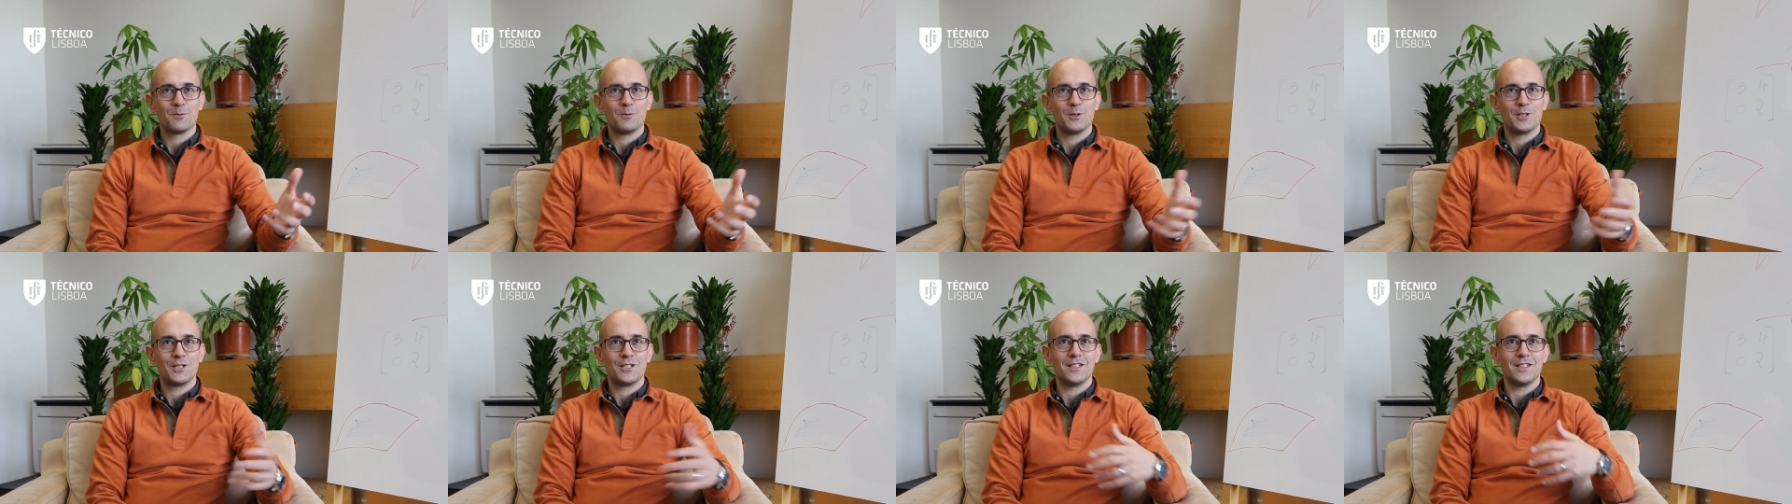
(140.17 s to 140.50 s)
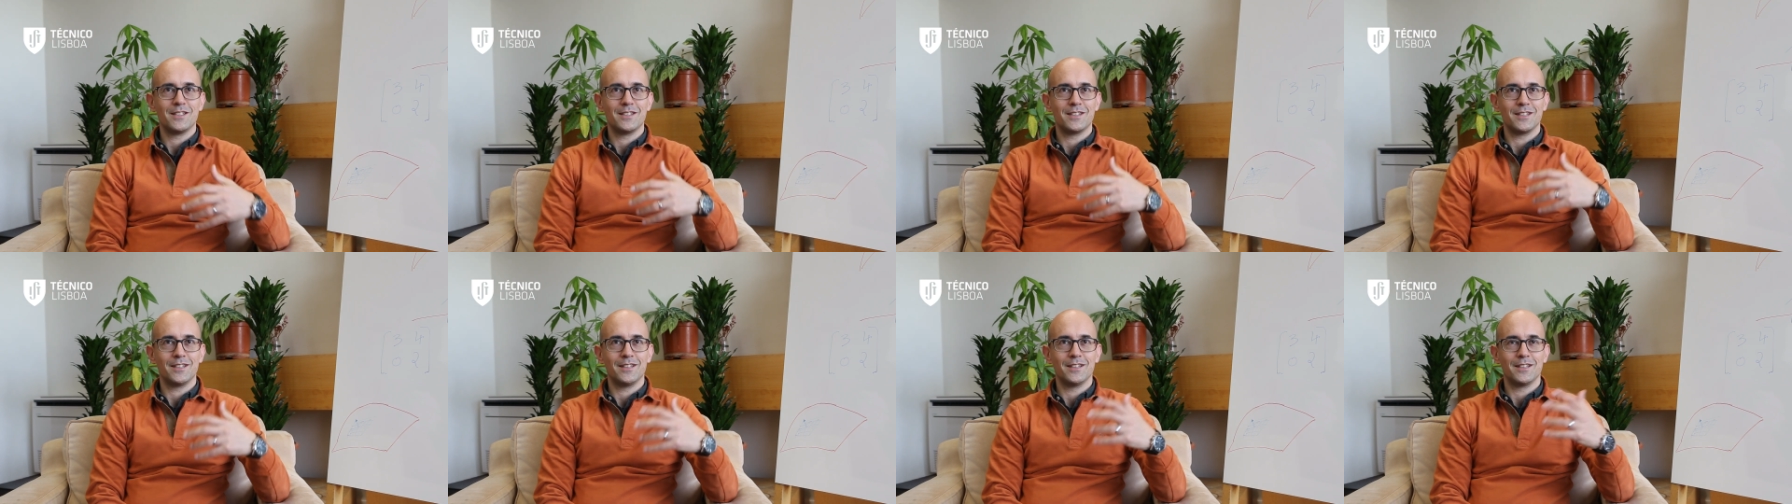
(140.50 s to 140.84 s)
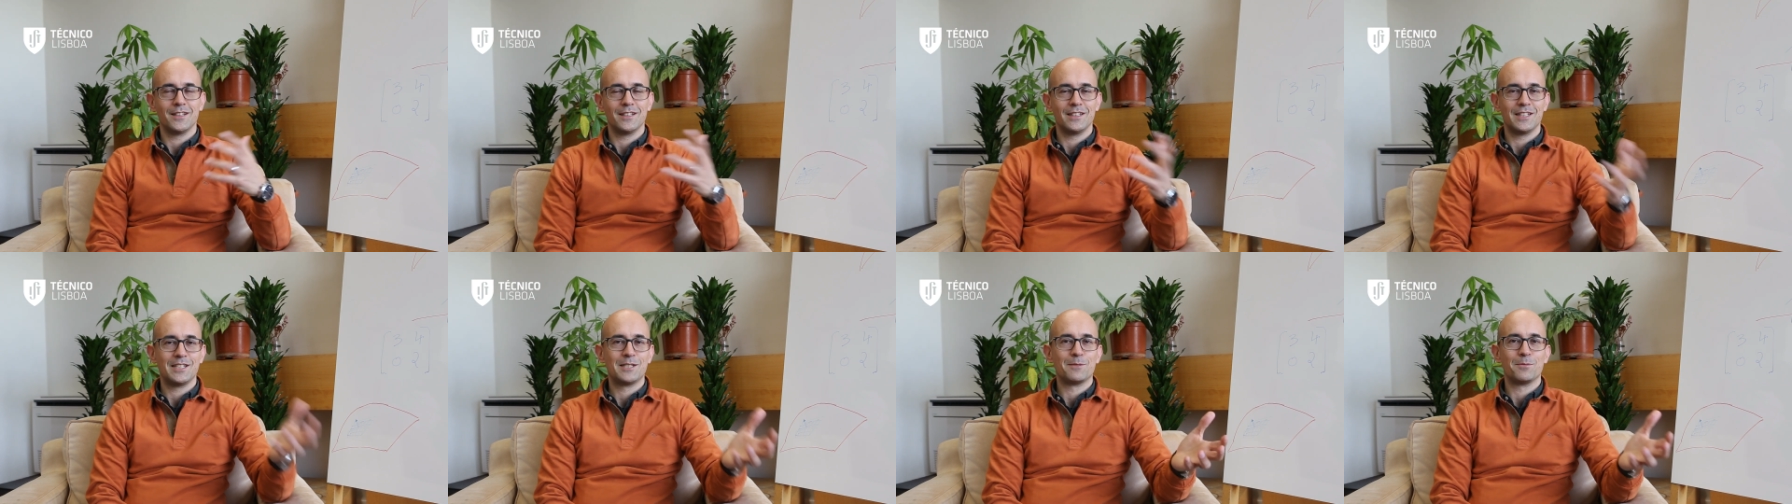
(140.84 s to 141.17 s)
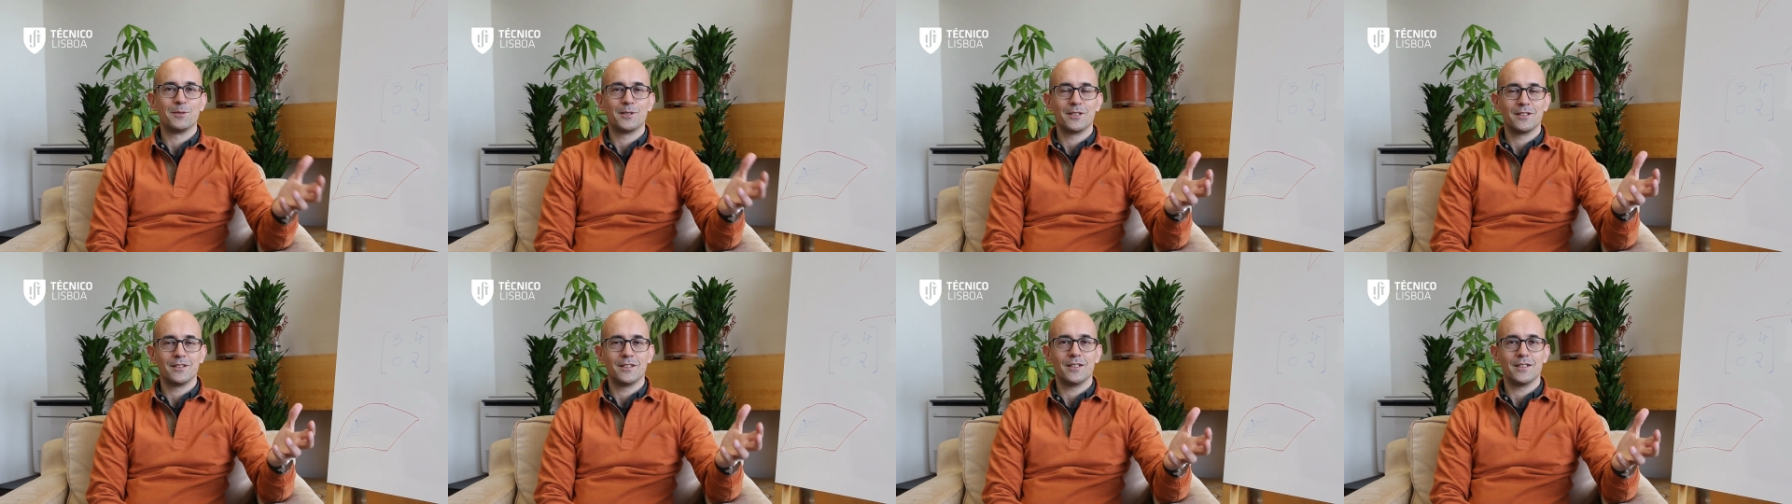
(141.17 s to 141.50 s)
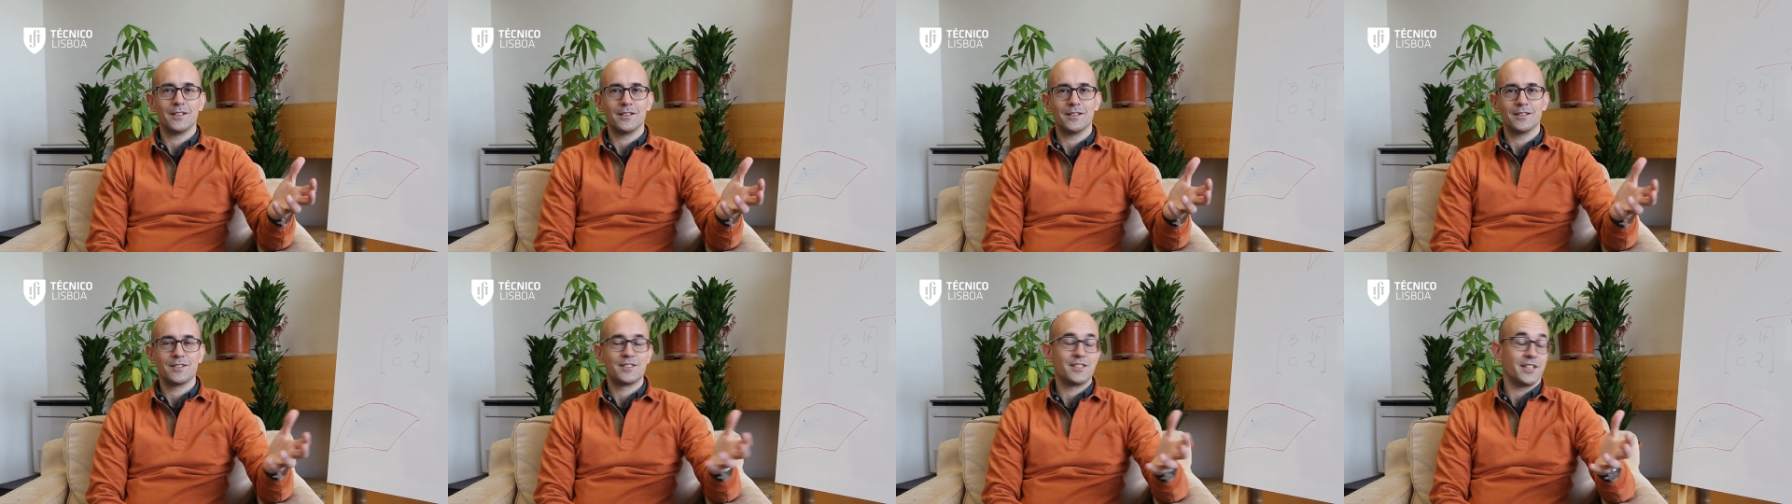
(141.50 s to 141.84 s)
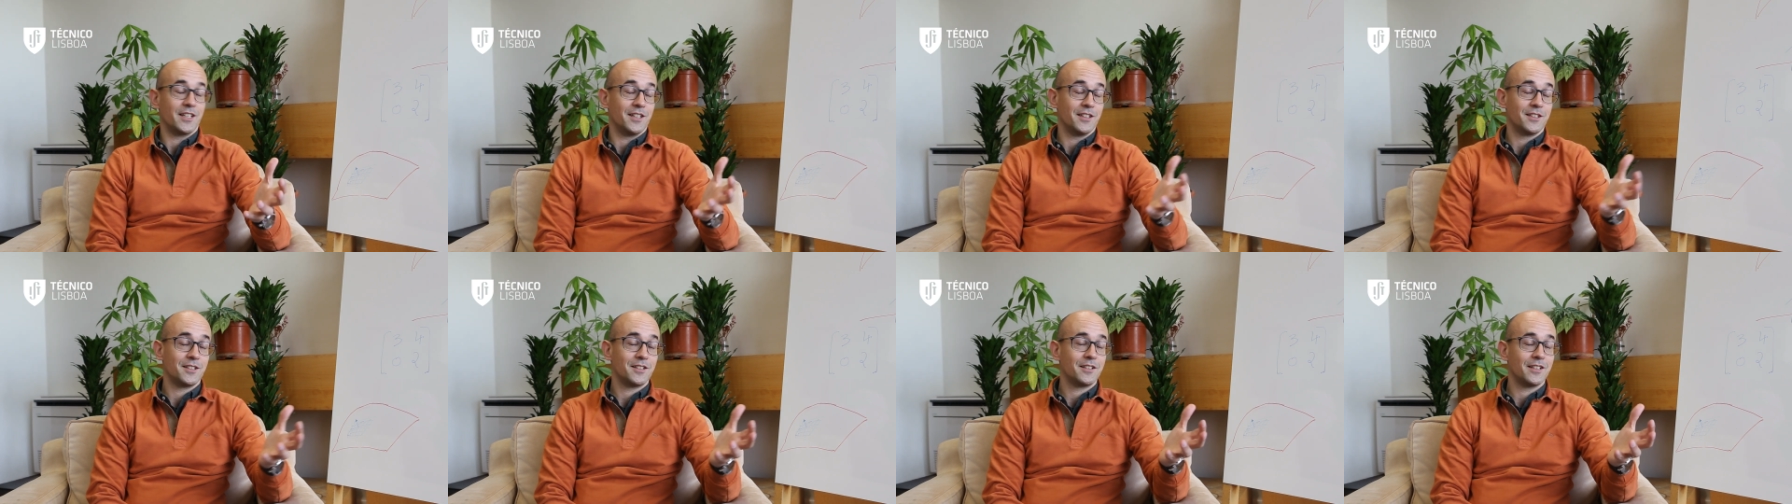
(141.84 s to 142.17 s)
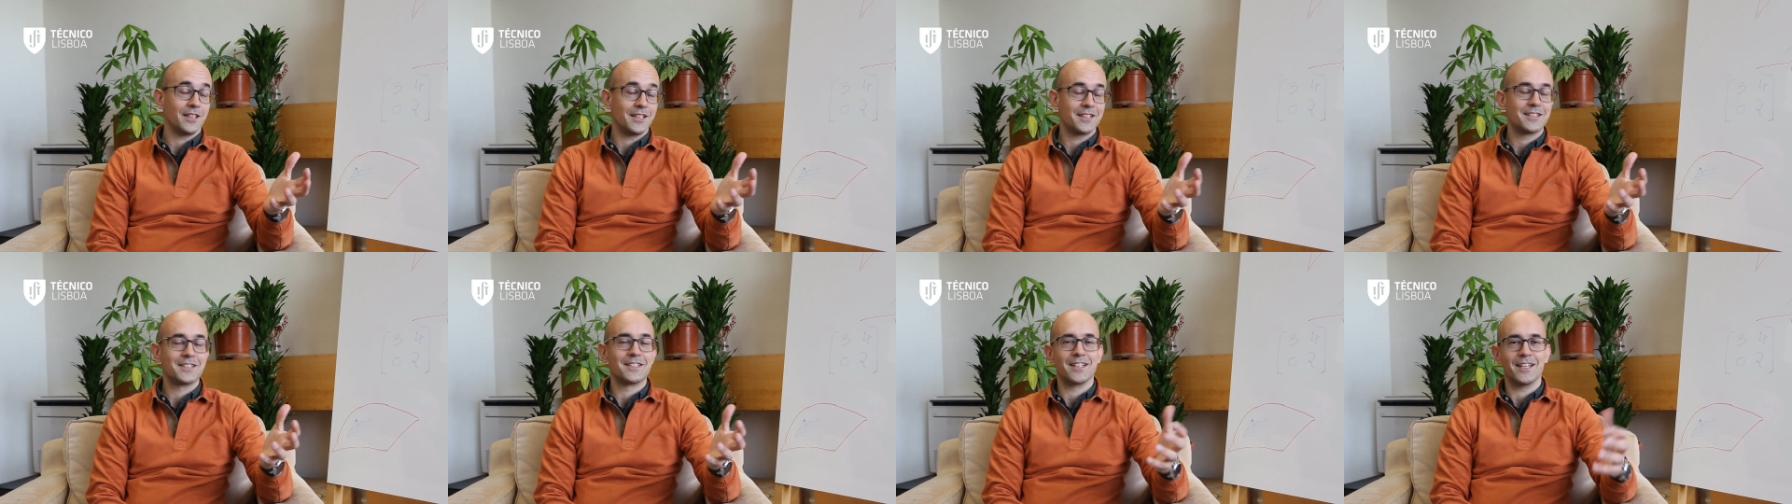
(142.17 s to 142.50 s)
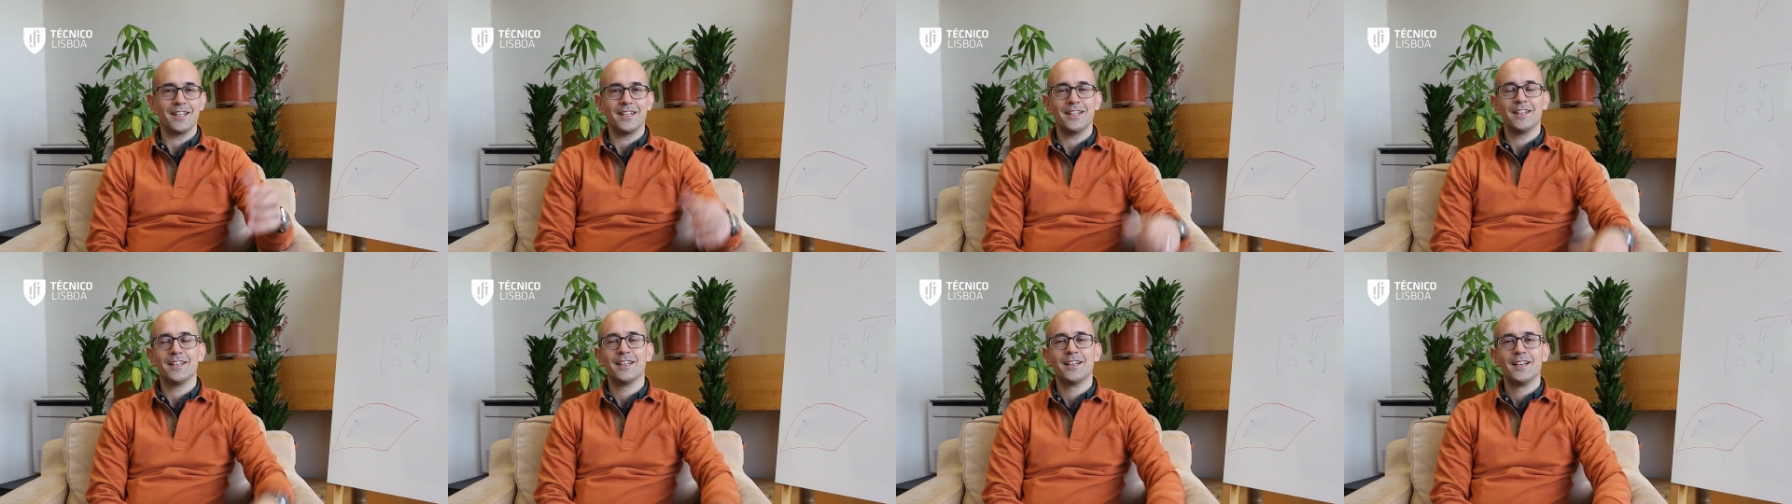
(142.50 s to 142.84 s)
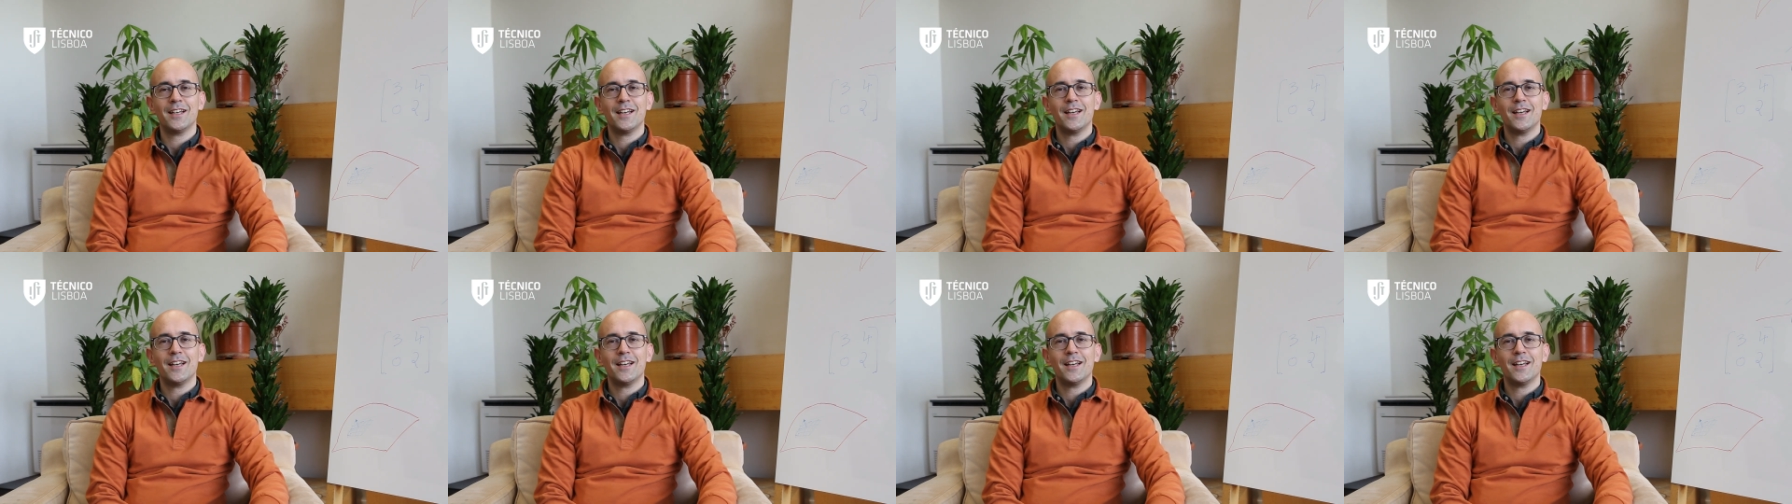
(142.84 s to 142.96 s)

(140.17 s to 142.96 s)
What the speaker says: which is in the Lisbon center, let's say.